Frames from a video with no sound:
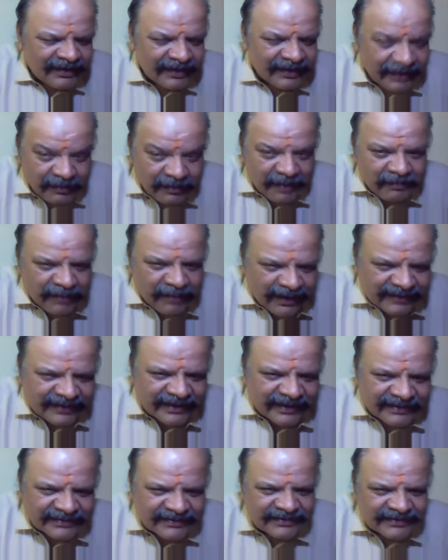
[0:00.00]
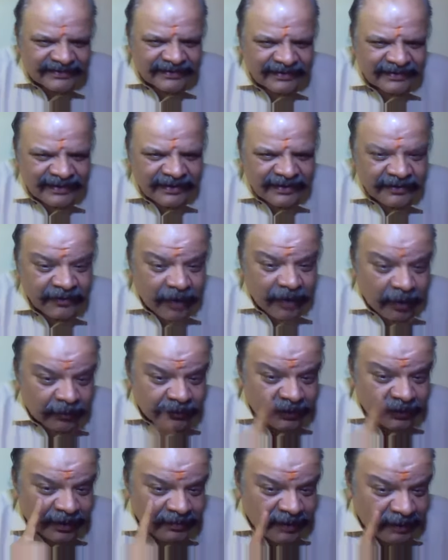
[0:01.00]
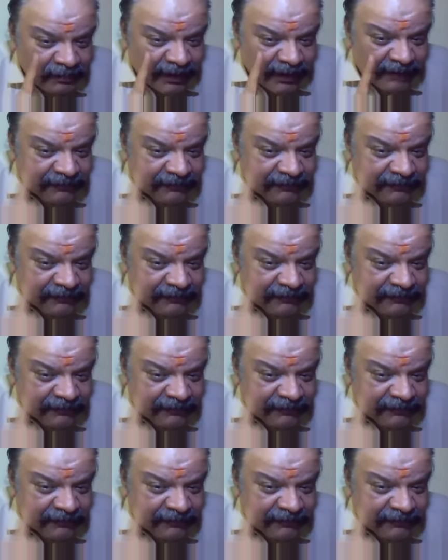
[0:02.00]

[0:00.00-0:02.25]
Remember this. You have to remember